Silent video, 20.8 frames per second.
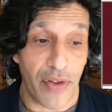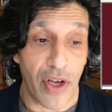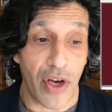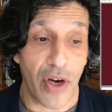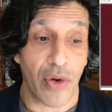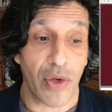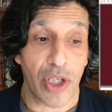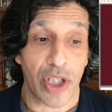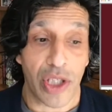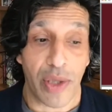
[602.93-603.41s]
of
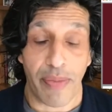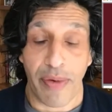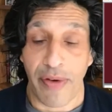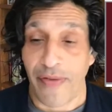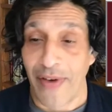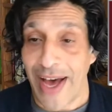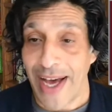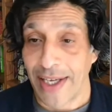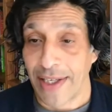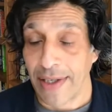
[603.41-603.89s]
the ownership
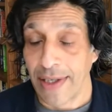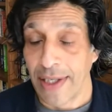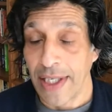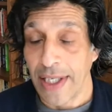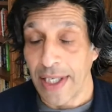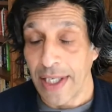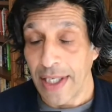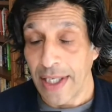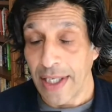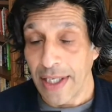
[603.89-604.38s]
effect,
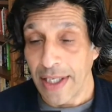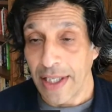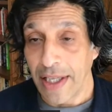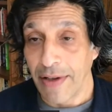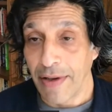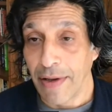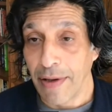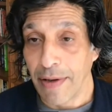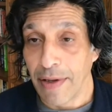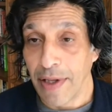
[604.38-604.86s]

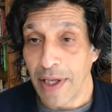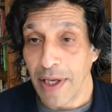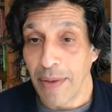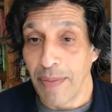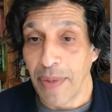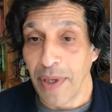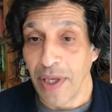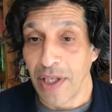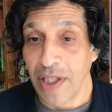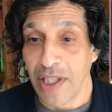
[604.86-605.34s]
the
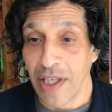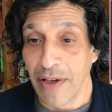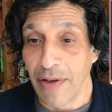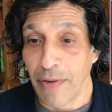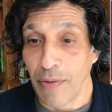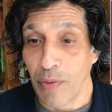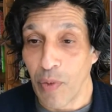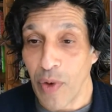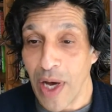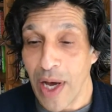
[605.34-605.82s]

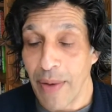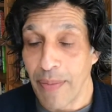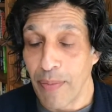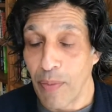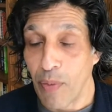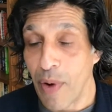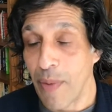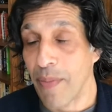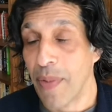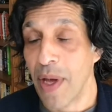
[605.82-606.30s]
ability
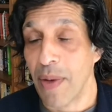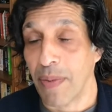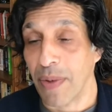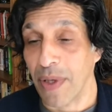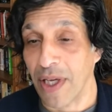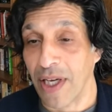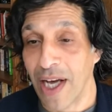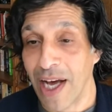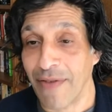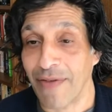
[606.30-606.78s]
where when
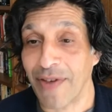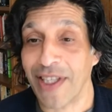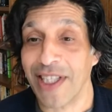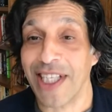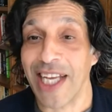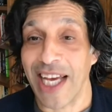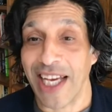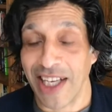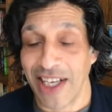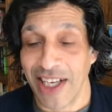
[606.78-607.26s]
people have a
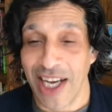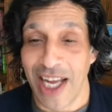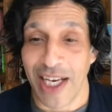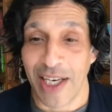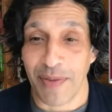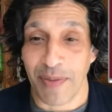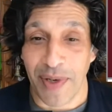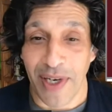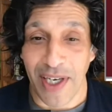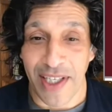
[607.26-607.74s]
stake in an
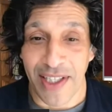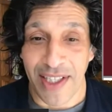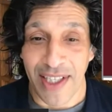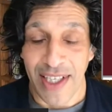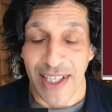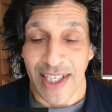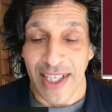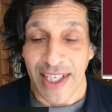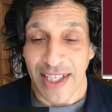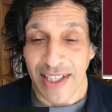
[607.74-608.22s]
enterprise,
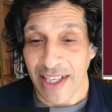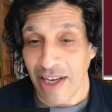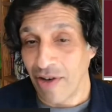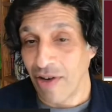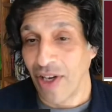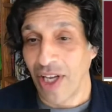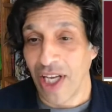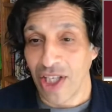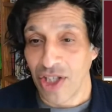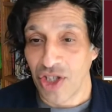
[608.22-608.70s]
their
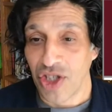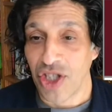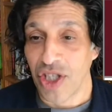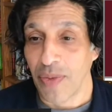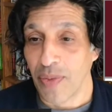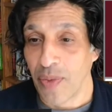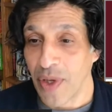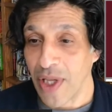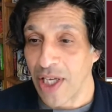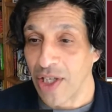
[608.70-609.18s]

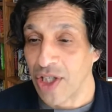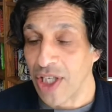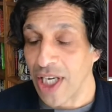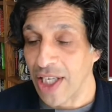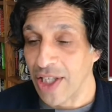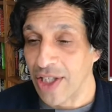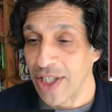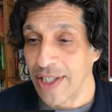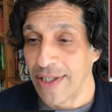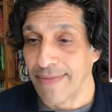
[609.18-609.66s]
relationship with it
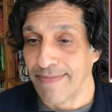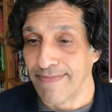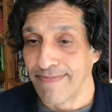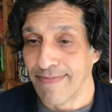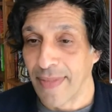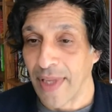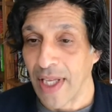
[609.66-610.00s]
changes.